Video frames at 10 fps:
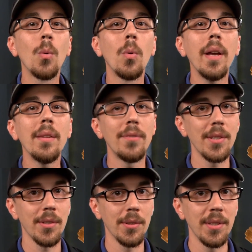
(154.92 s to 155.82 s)
away the
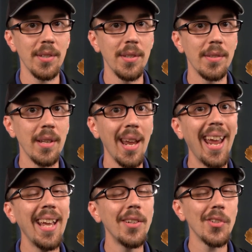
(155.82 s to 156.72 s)
physical distancing
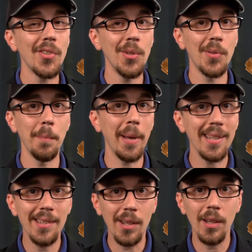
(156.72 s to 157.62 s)
and just use the
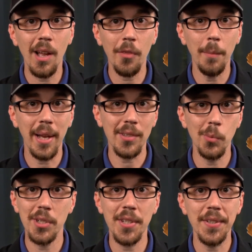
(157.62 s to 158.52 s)
basic cloth
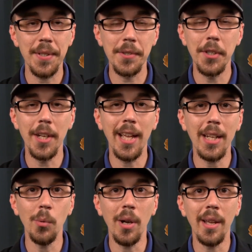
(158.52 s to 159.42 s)
mask, which isn't as good
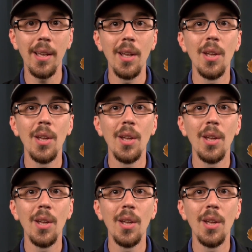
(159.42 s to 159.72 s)
anyway.